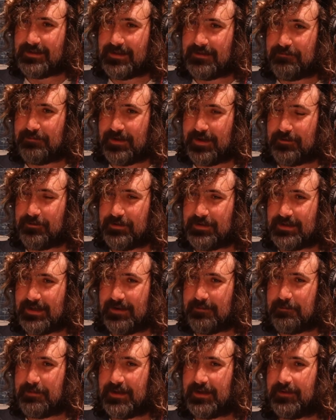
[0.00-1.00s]
but it was a
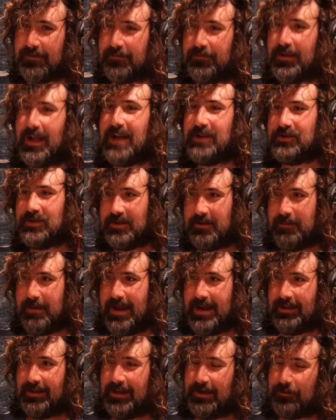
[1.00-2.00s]
big flash in the
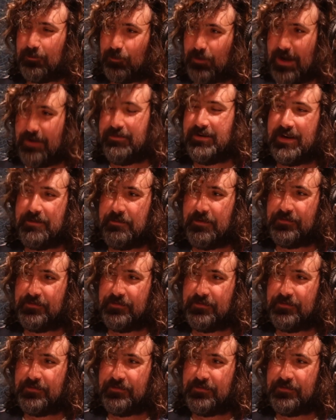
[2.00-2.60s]
pan. Like right when I moved to